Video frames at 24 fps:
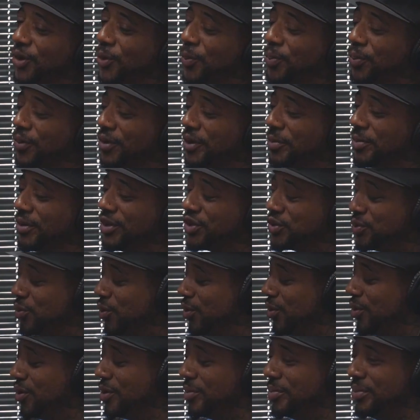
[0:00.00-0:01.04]
pretty much
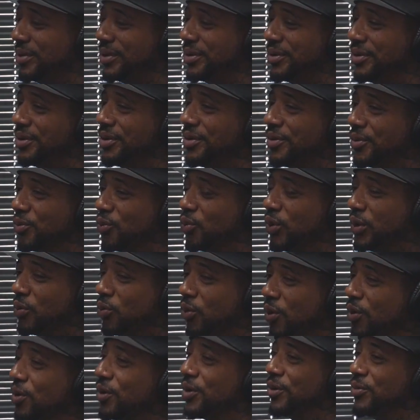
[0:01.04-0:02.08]
won, but we
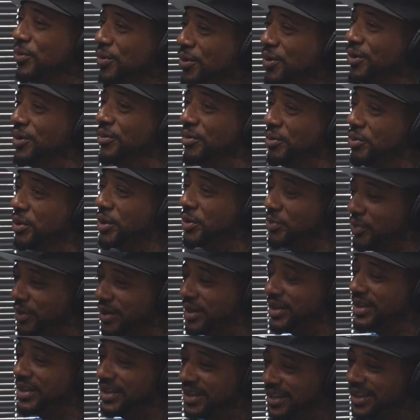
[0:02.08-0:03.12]
won when we went.